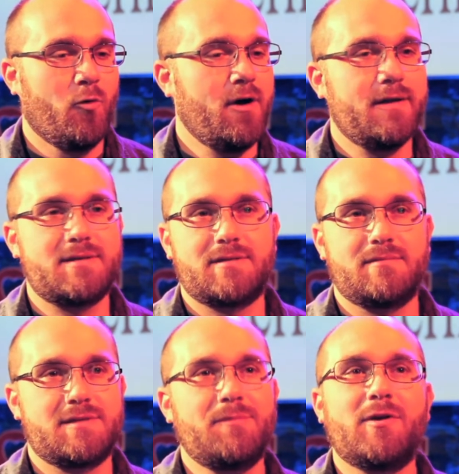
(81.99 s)
one, it's
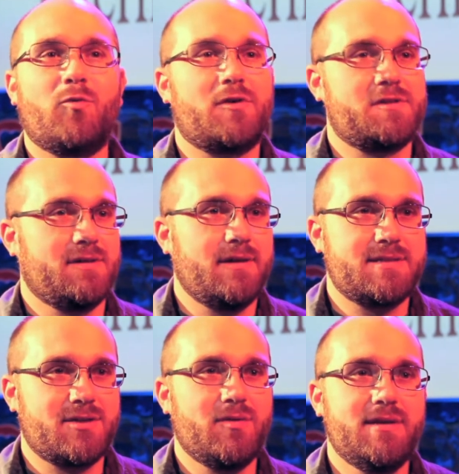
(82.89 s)
something that Water Sunday
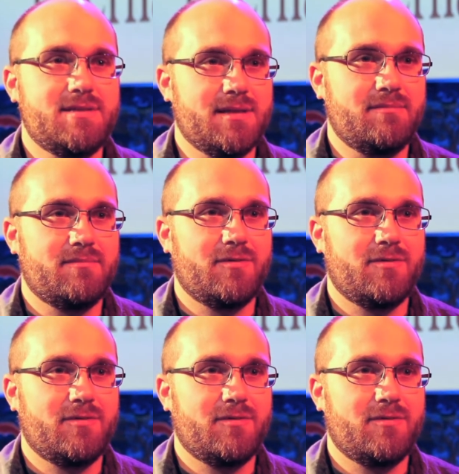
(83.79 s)
is so easy.